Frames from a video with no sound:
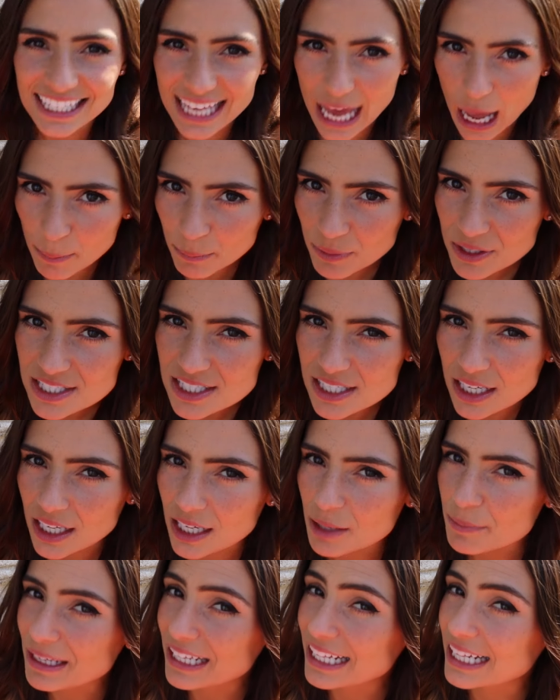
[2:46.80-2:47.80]
The cameras are
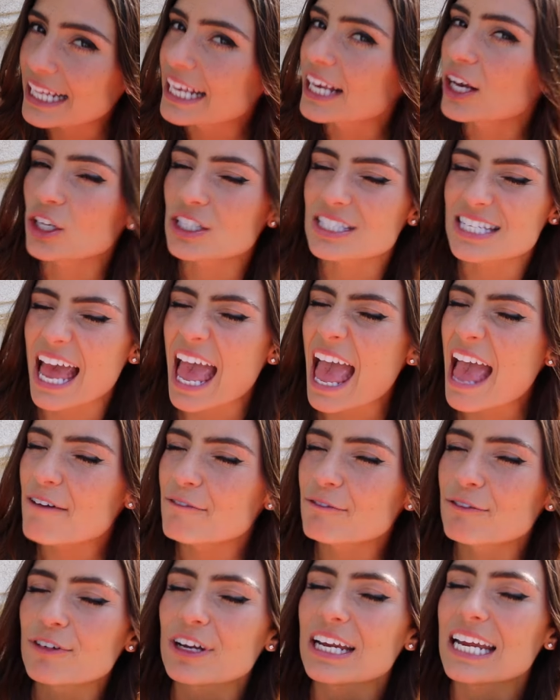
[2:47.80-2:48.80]
going to be clinging on to
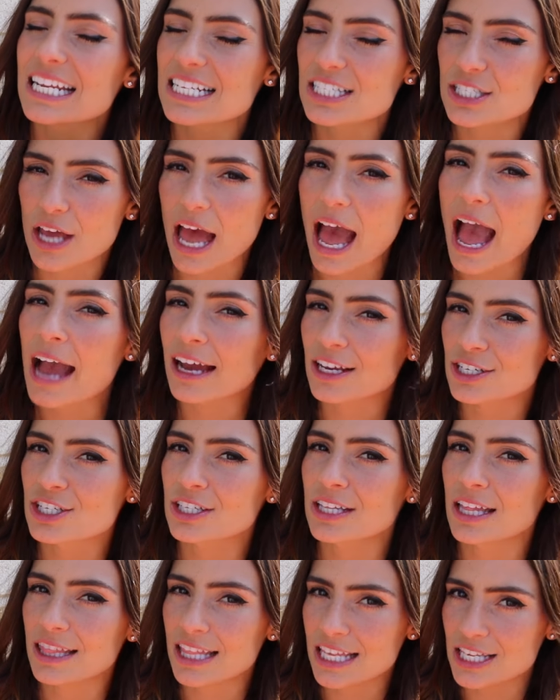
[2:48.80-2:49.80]
every
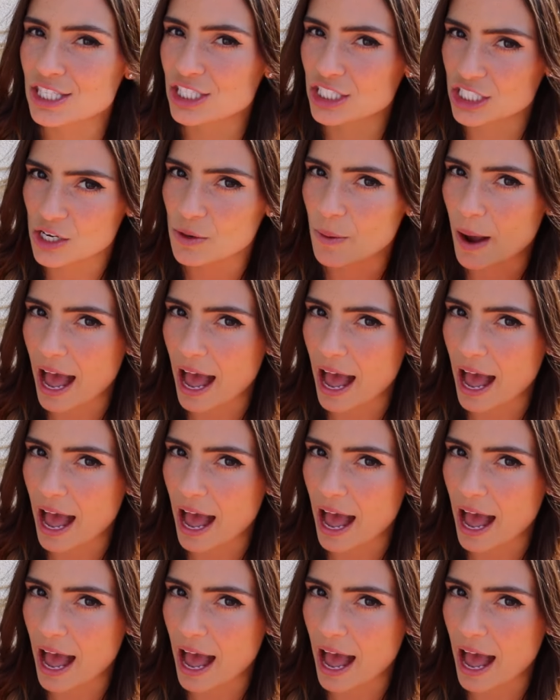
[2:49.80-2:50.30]
interaction that these two